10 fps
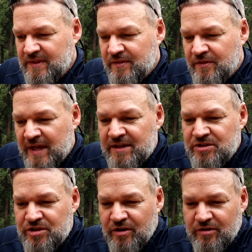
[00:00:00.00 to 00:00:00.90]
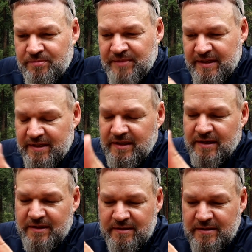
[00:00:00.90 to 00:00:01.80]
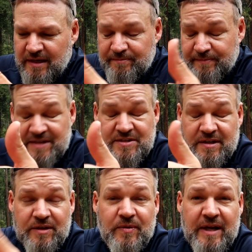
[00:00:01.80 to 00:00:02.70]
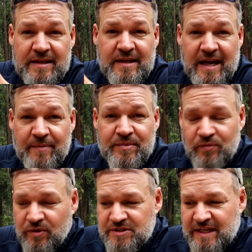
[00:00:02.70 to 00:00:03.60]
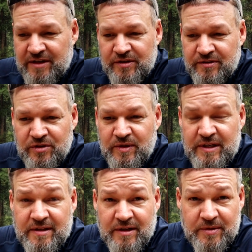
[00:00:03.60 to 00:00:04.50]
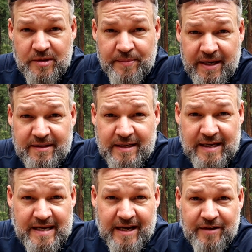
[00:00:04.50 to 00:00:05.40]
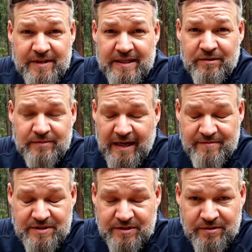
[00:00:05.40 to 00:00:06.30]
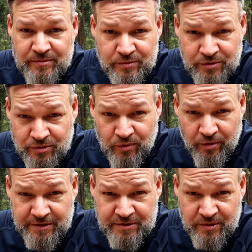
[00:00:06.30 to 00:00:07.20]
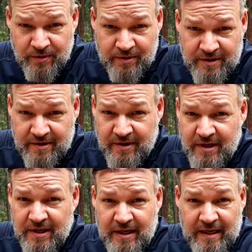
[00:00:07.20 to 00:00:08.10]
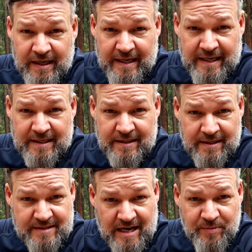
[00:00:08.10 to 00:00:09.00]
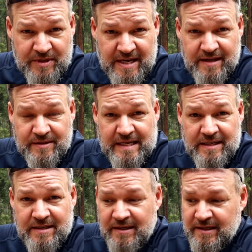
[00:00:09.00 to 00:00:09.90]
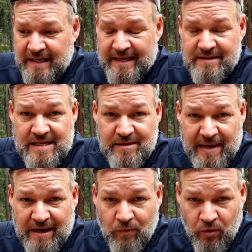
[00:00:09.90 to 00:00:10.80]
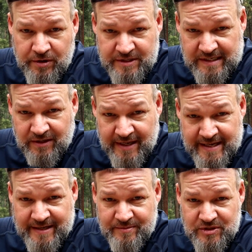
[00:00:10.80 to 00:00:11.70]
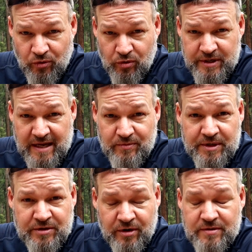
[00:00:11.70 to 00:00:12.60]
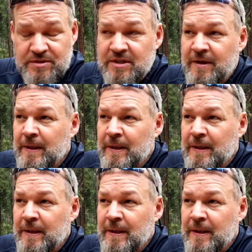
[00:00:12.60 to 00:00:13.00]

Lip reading: They showed me basically what had to happen was they couldn't do anything with the pad that I have. They obviously don't do warranty work there. And on top of that, they can't take back warranty claims or yet returns